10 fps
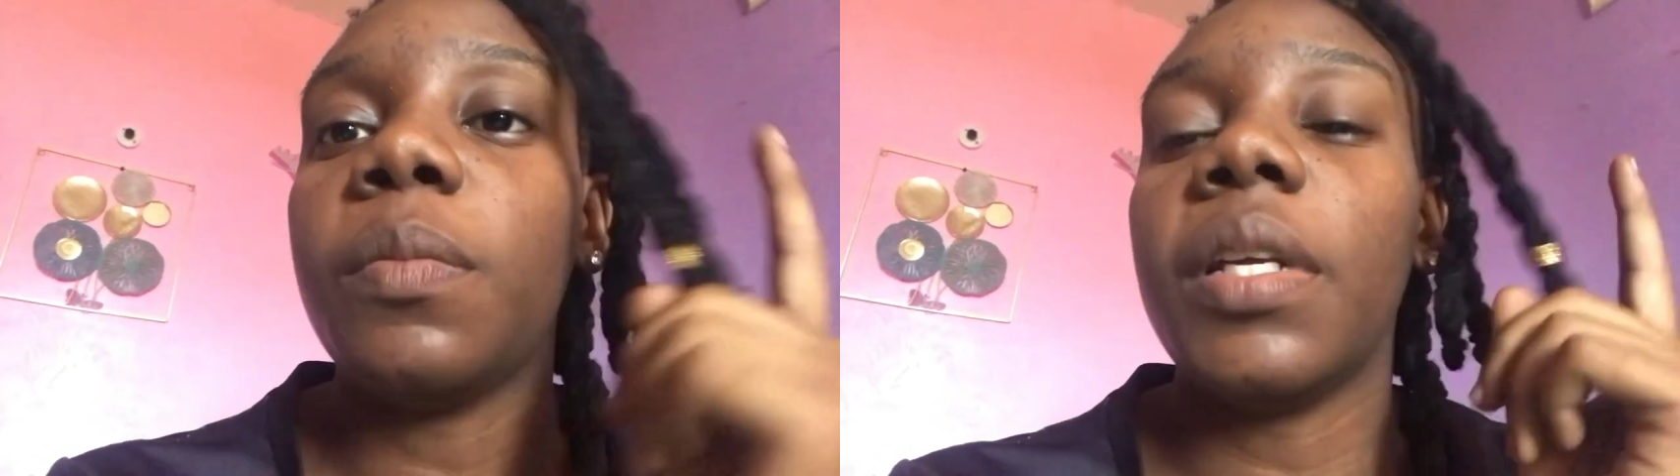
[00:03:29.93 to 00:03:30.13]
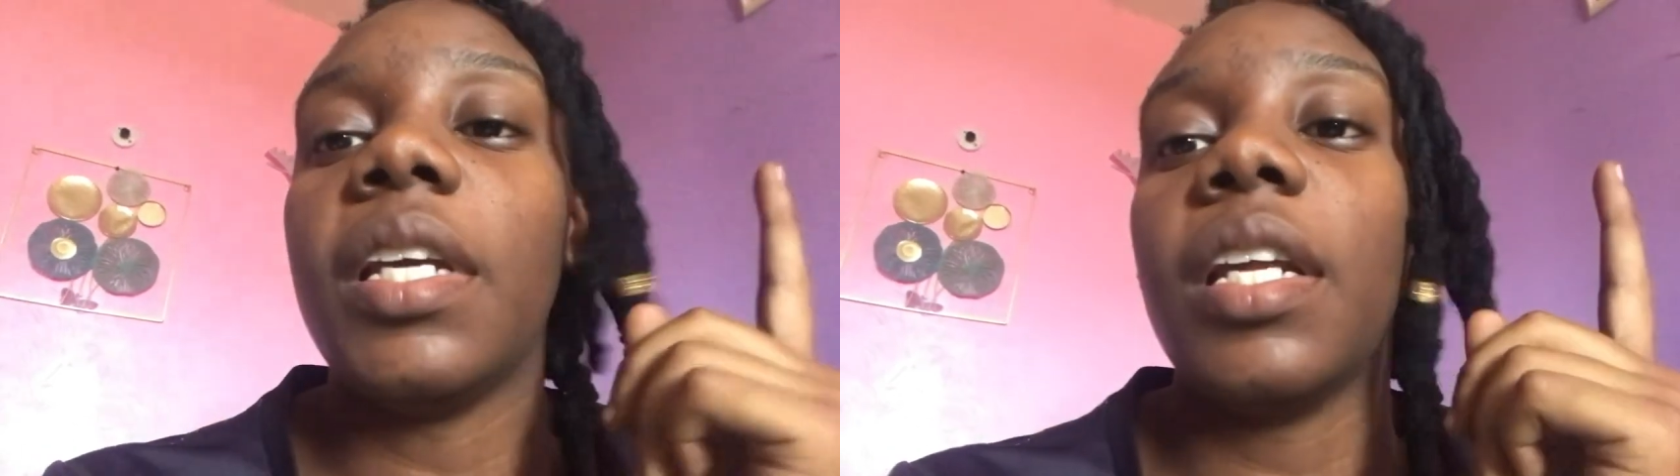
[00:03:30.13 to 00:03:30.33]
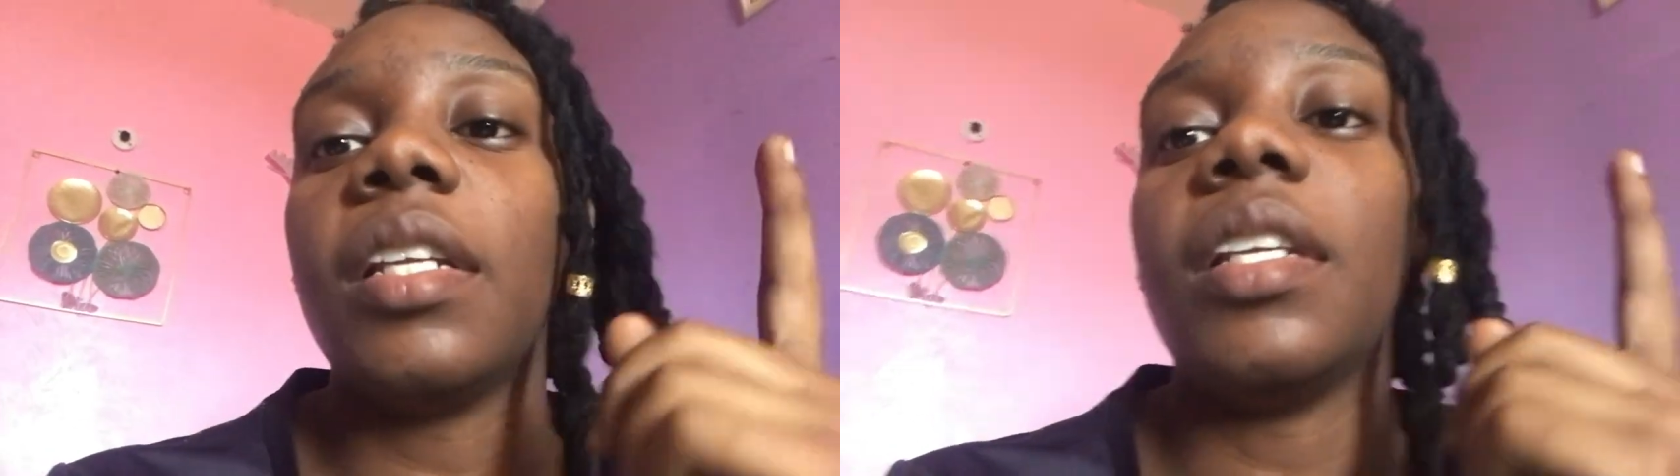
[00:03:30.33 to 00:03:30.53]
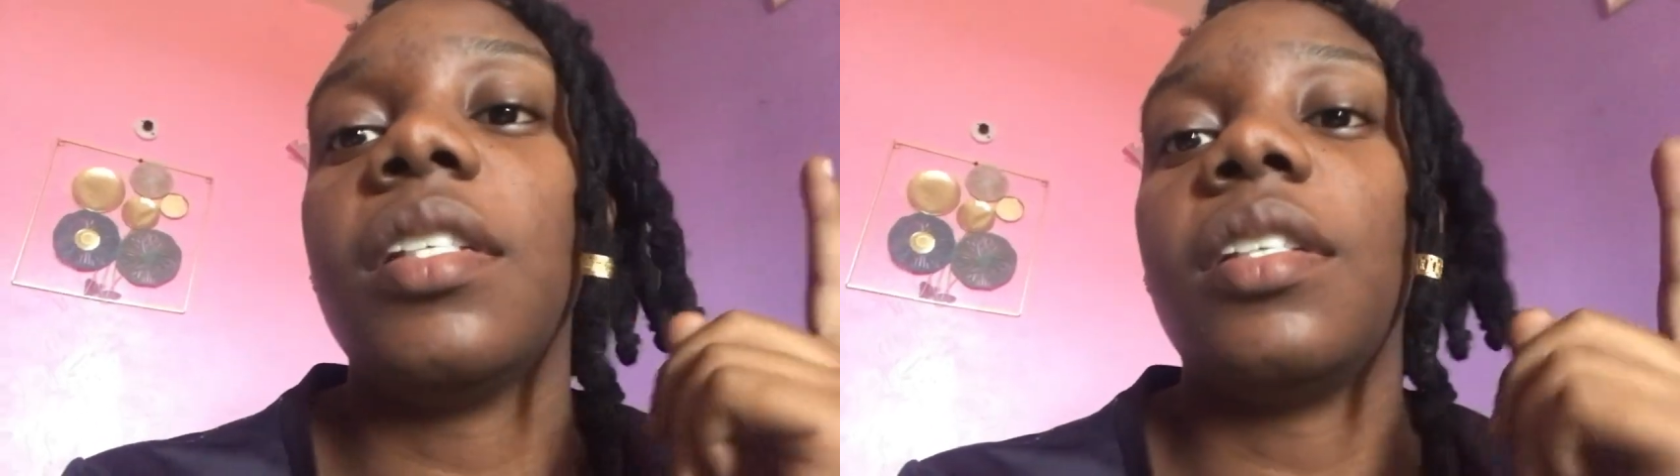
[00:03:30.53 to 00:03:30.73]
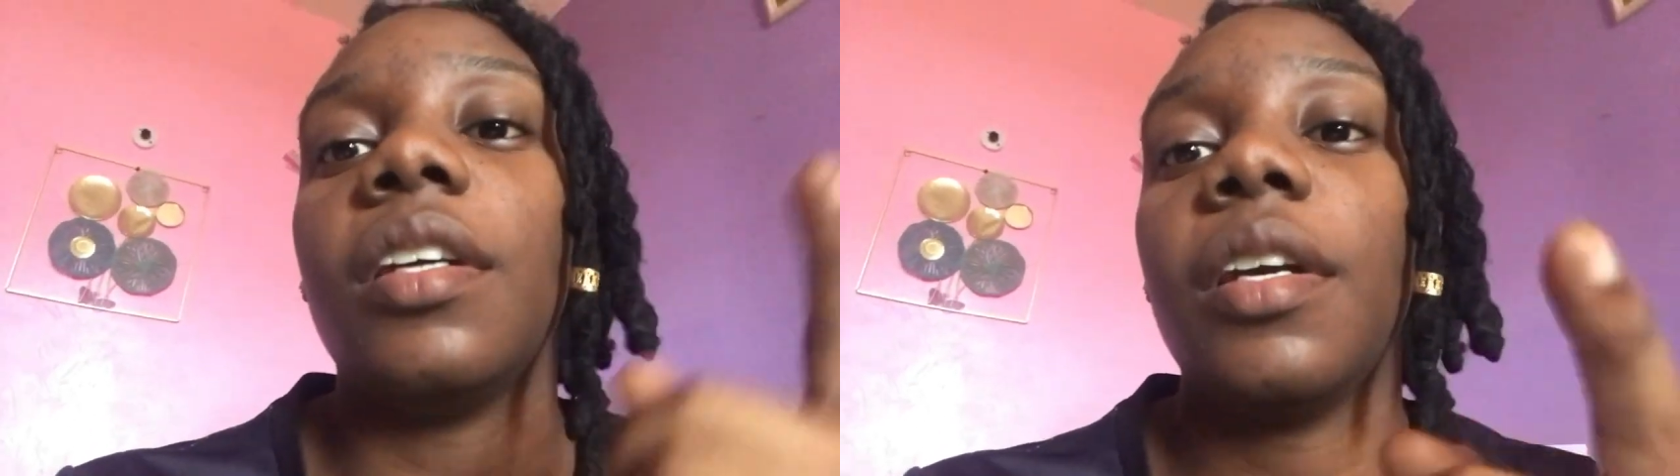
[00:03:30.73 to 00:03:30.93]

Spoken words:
by the end of this year.